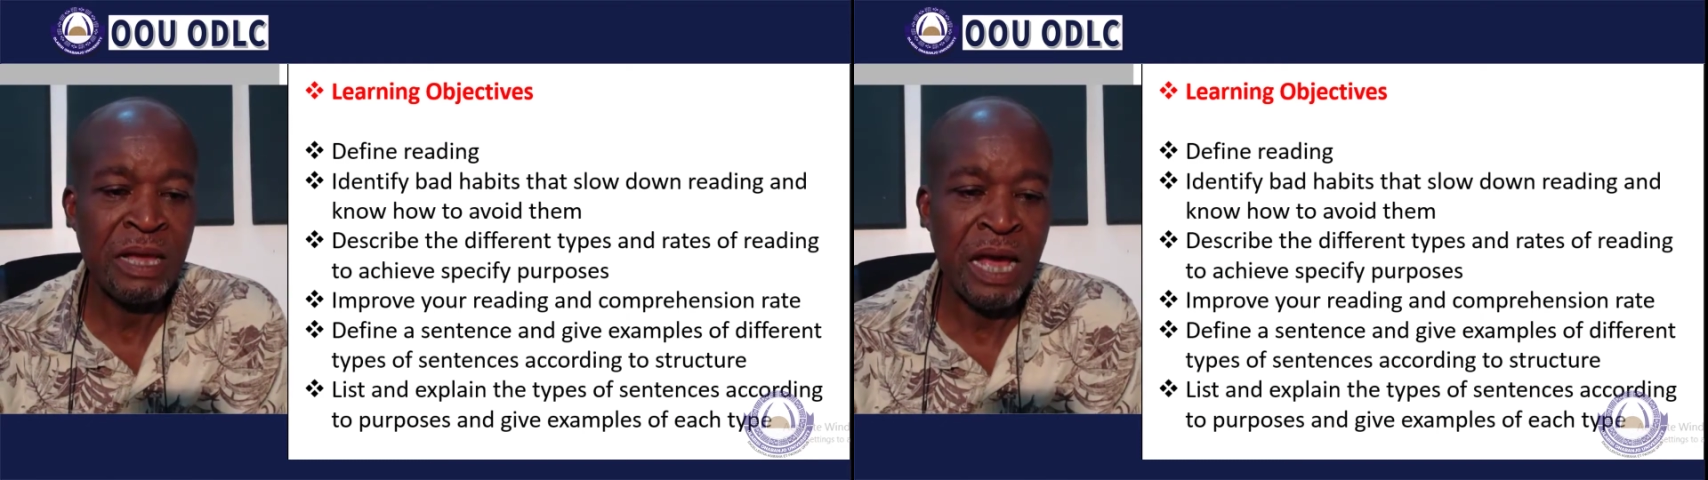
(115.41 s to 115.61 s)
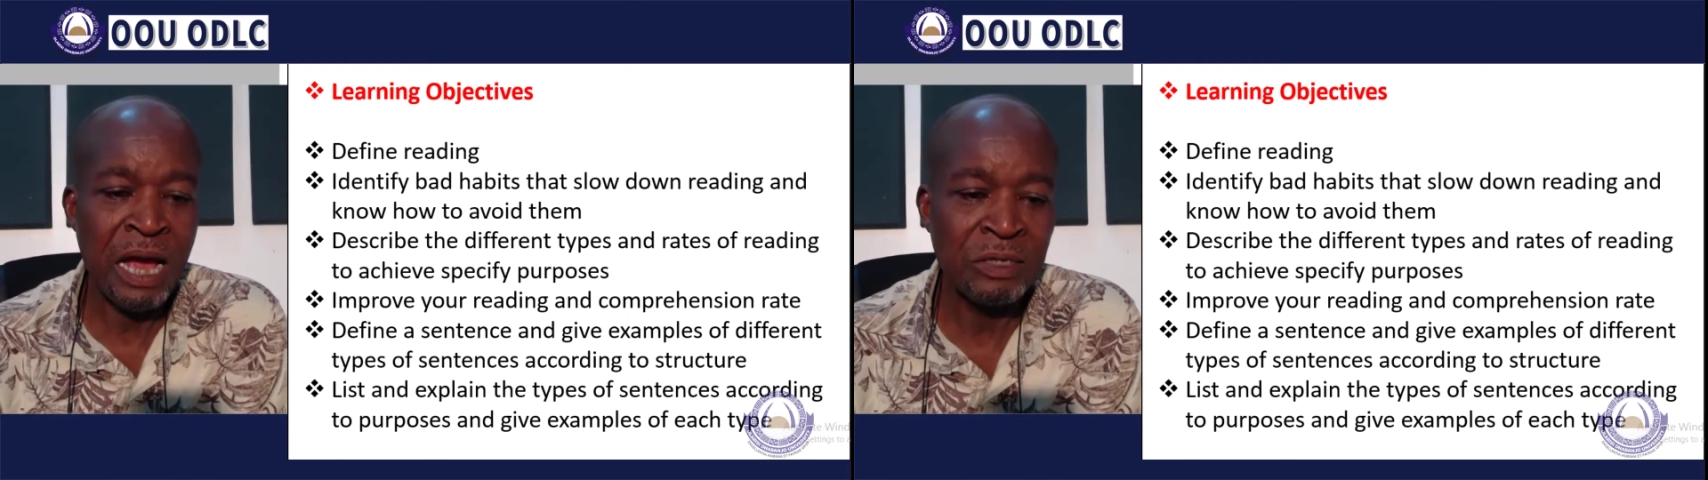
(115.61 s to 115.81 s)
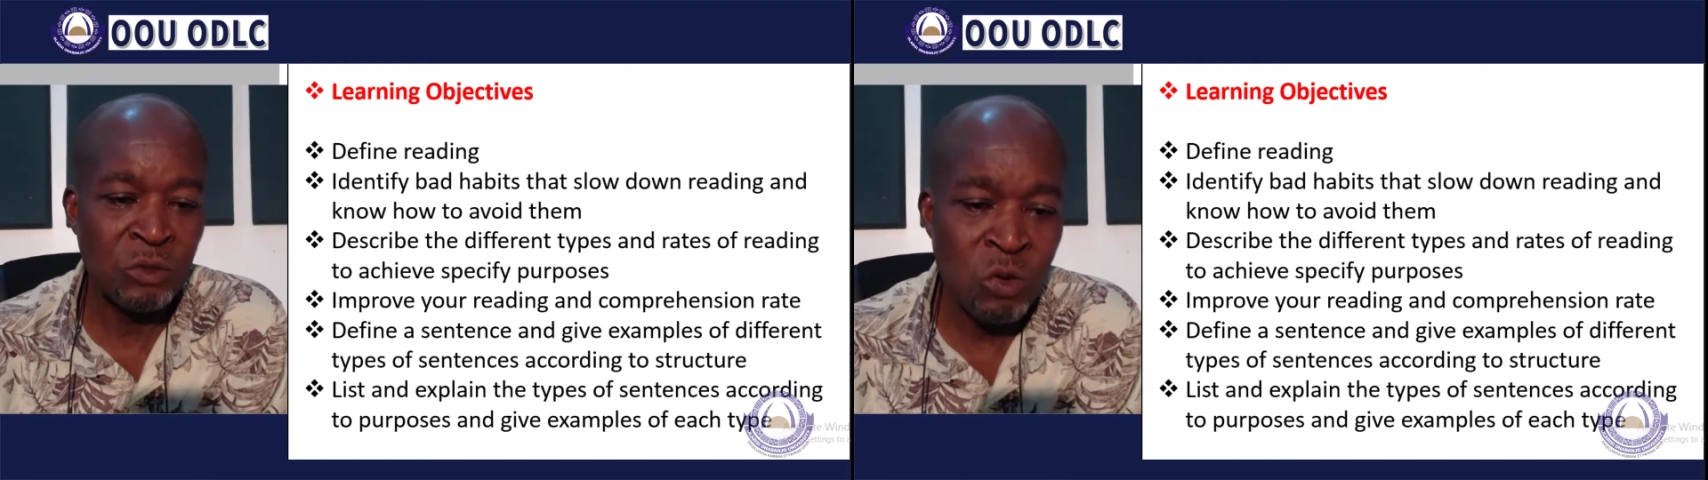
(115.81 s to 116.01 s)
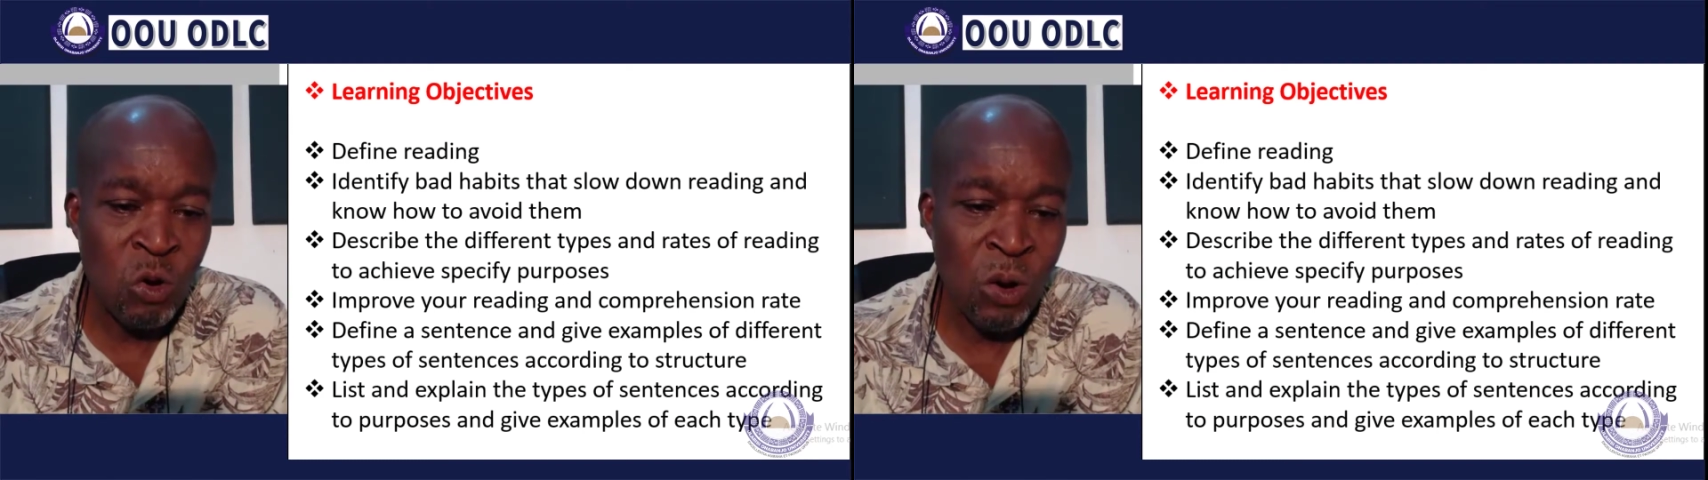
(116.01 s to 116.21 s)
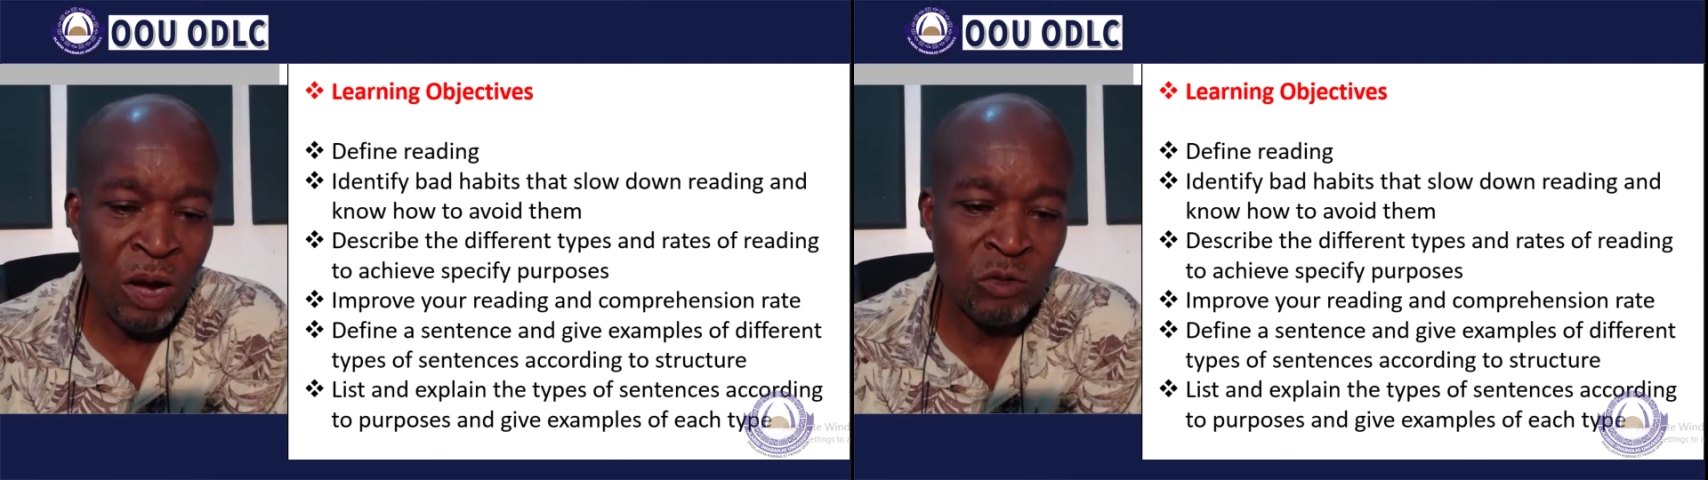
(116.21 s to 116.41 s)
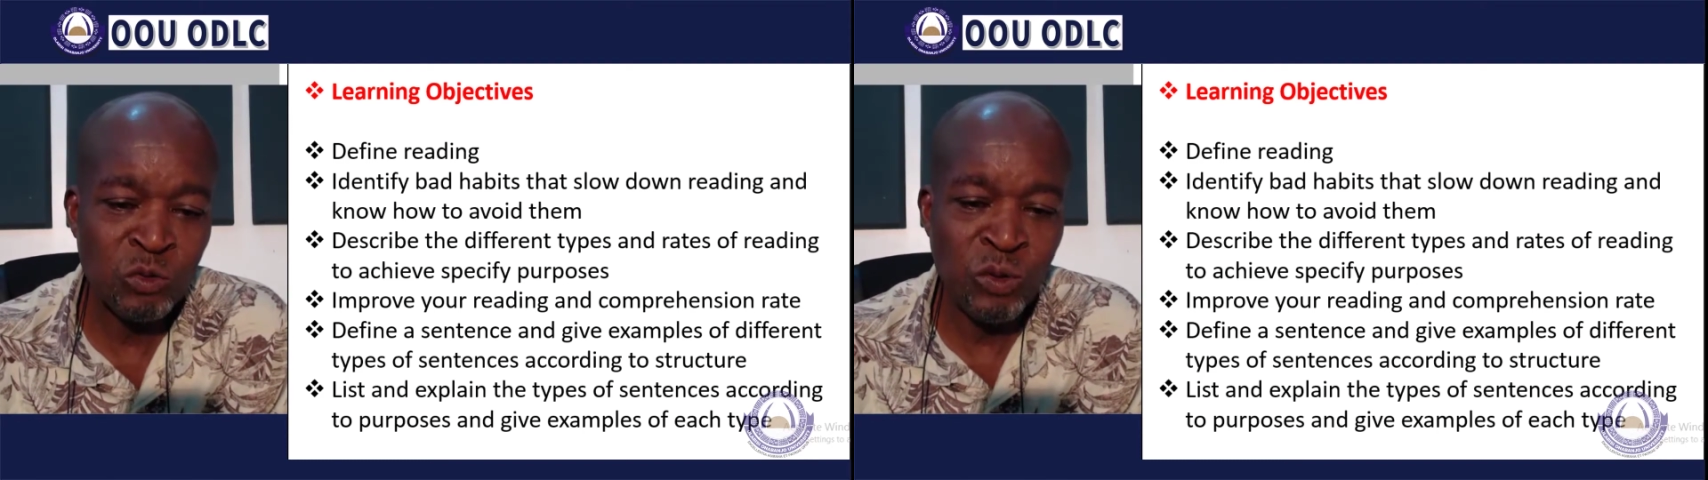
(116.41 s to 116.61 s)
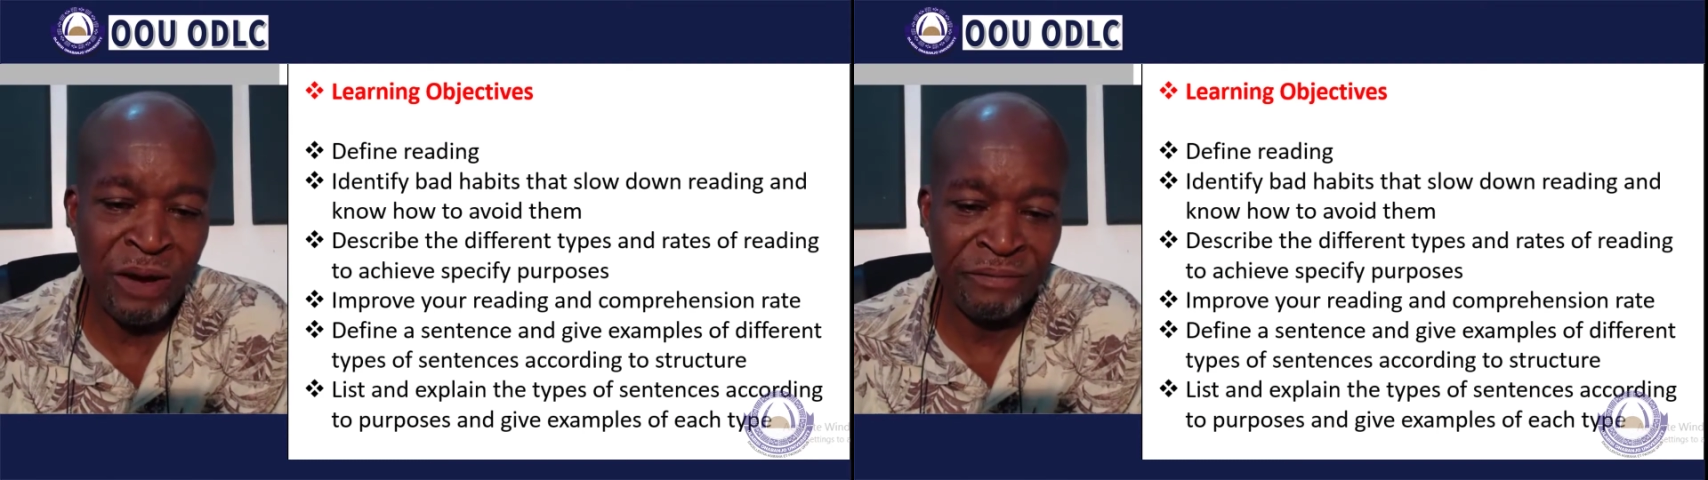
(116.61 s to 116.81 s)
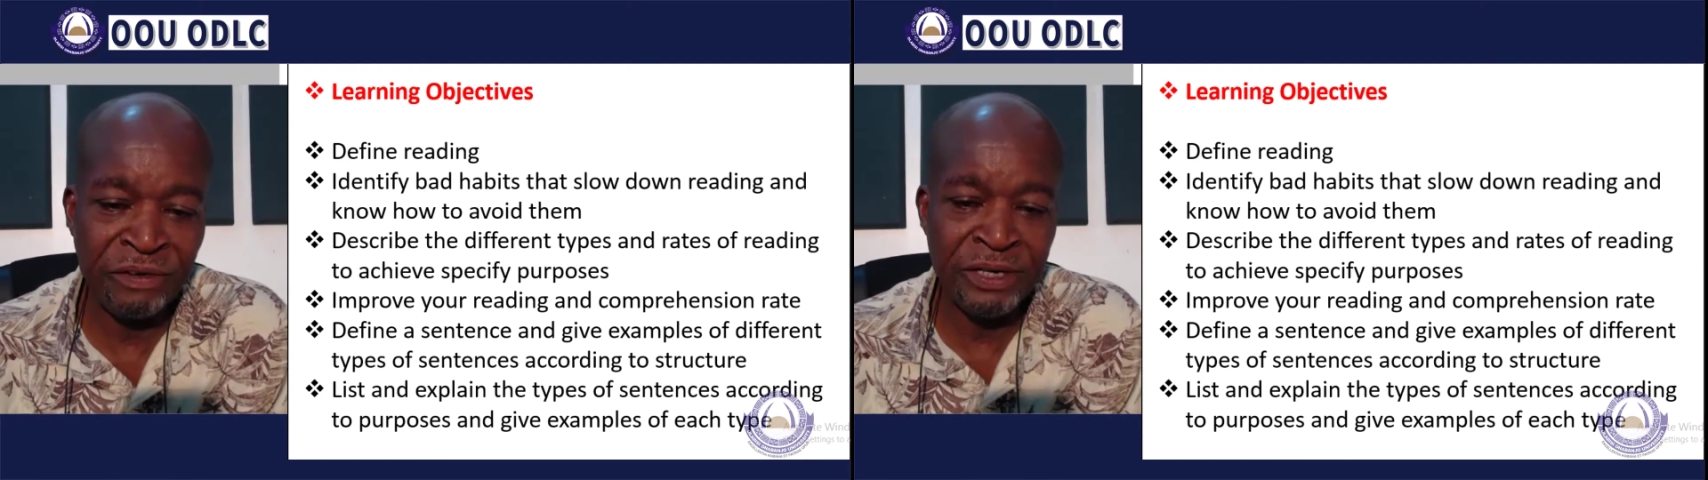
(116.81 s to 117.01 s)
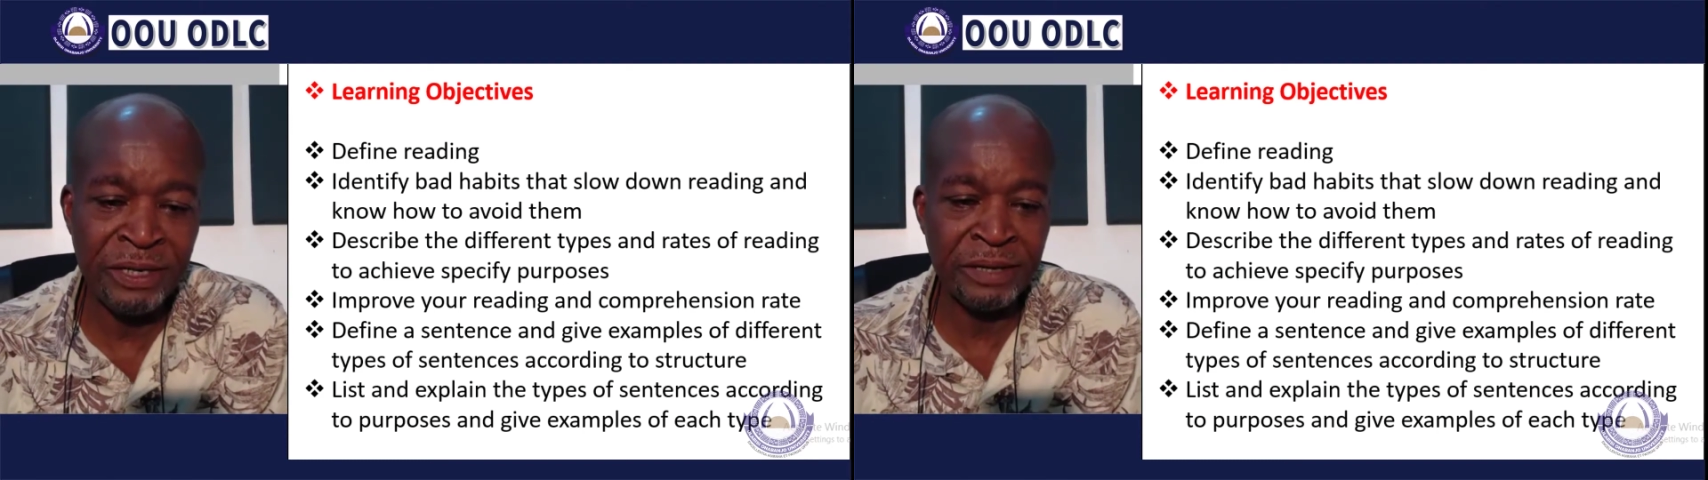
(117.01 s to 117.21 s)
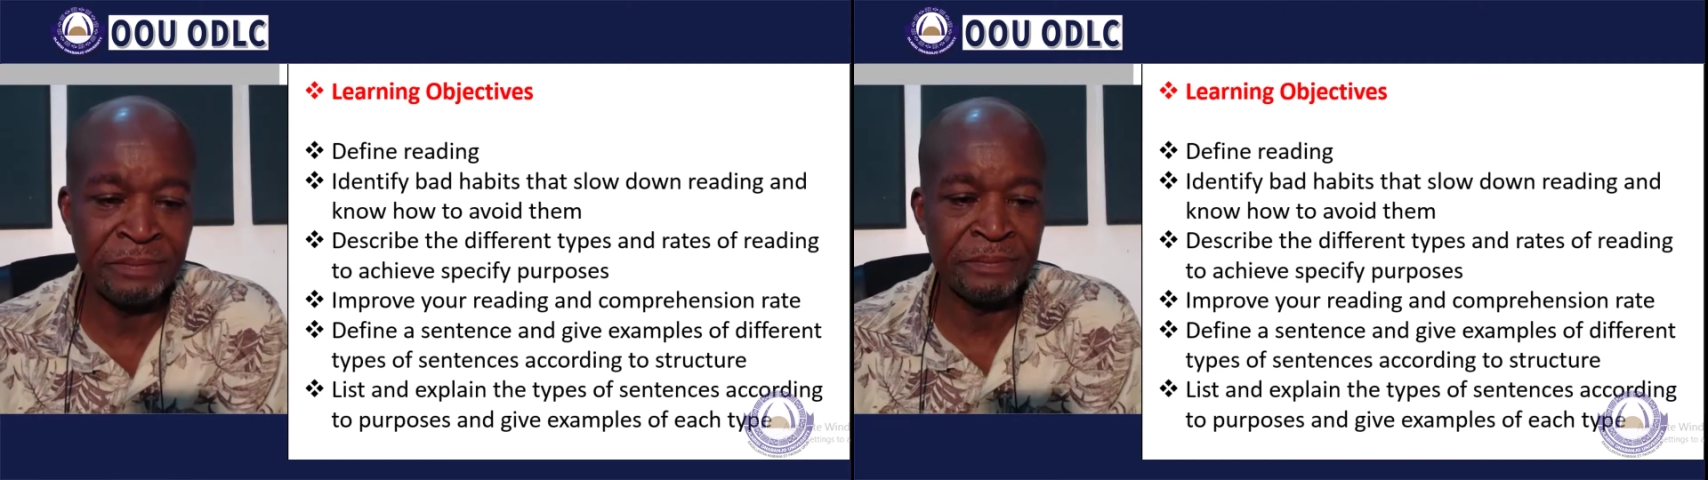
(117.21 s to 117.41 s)
and know how to avoid
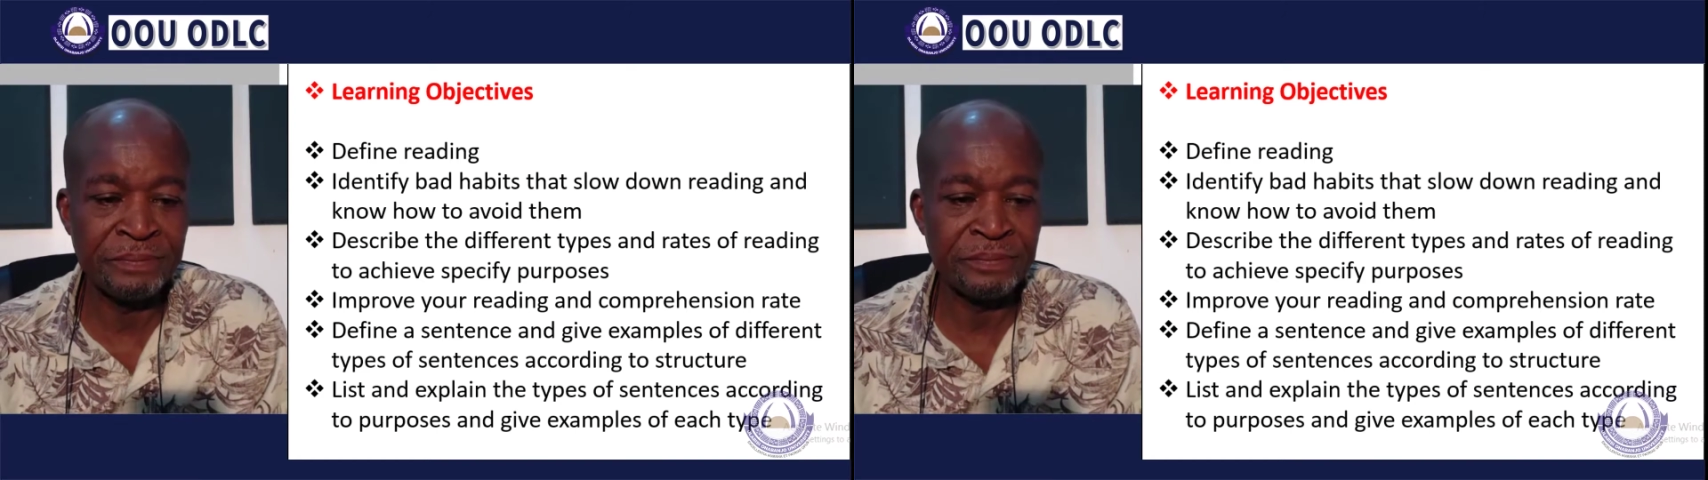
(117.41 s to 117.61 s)
them.